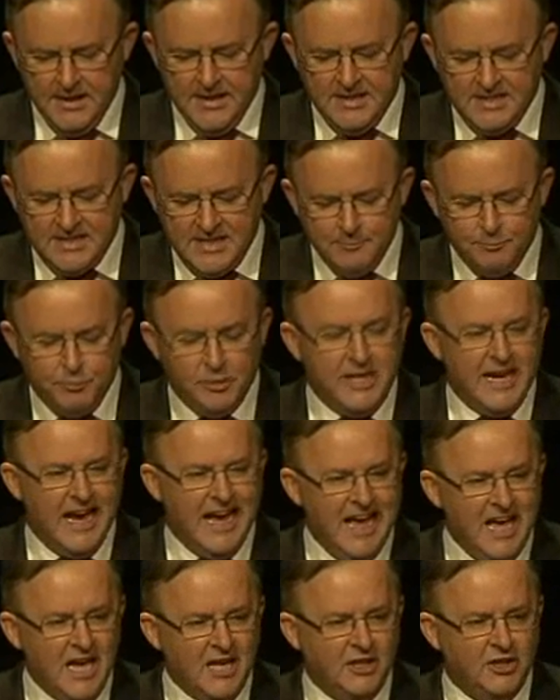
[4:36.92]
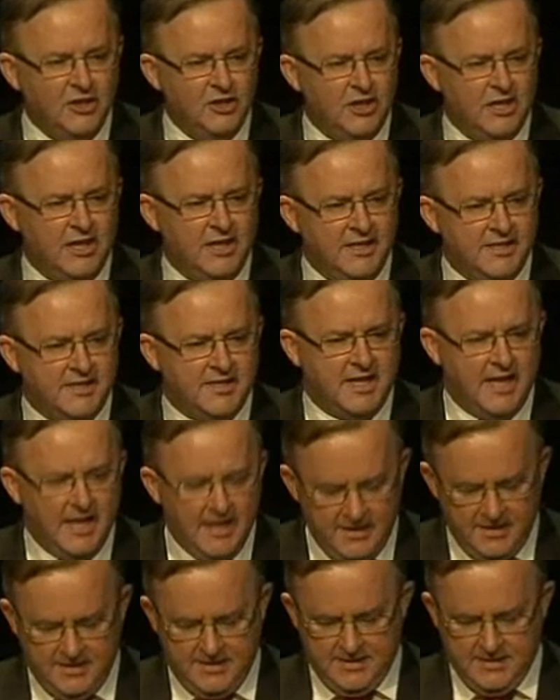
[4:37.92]
He simply argued his
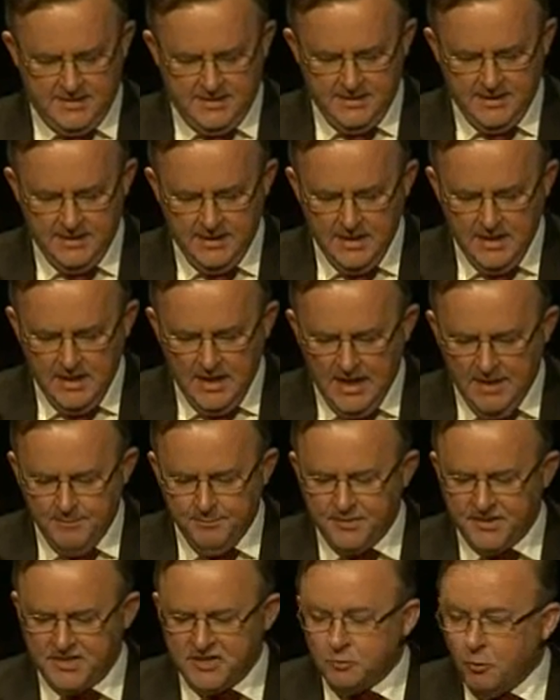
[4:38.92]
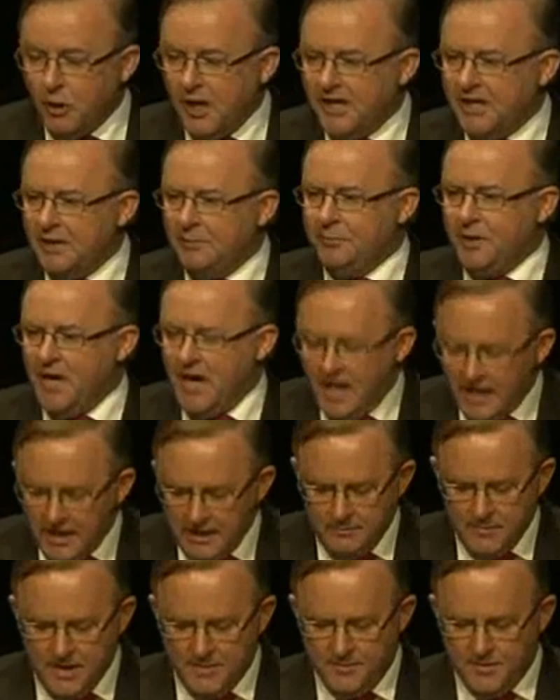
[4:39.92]
case and persuaded
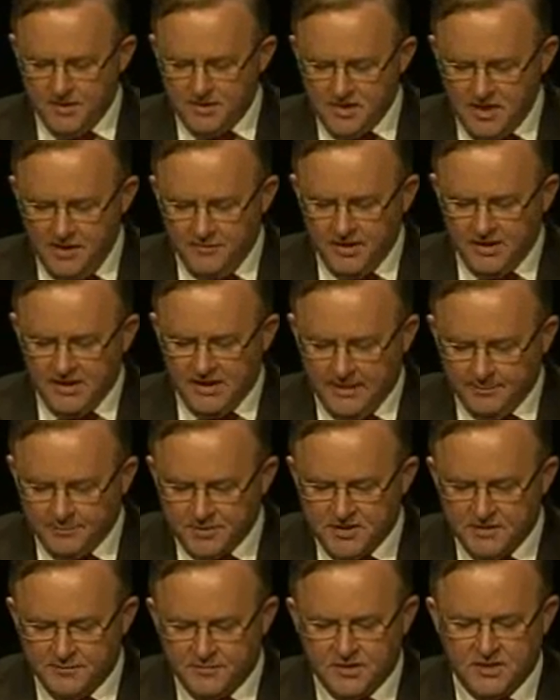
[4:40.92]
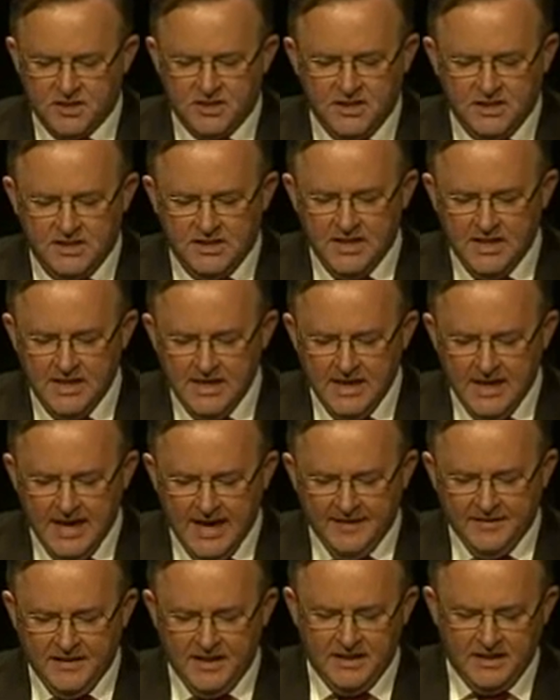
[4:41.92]
party members over cups of tea
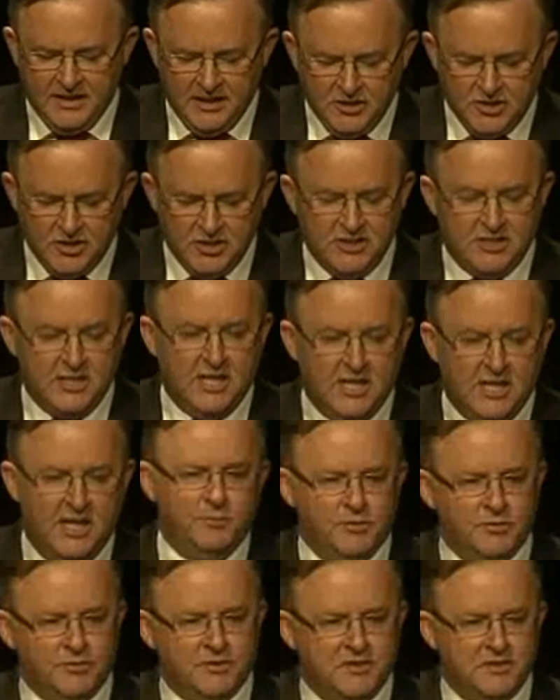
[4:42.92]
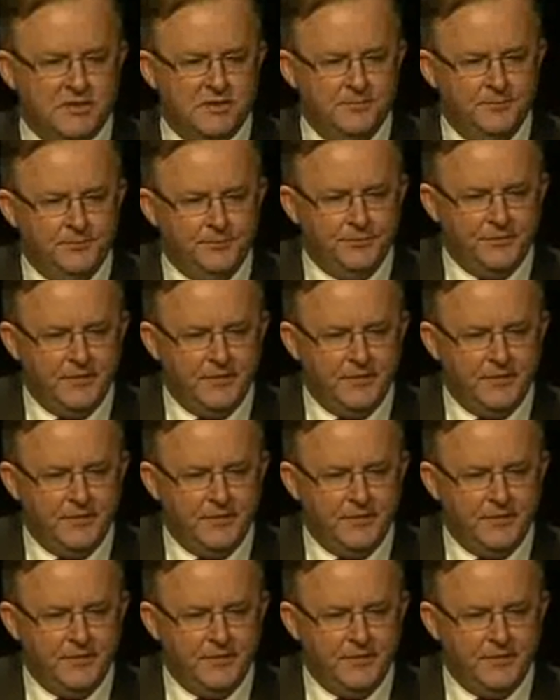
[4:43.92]
at their kitchen tables.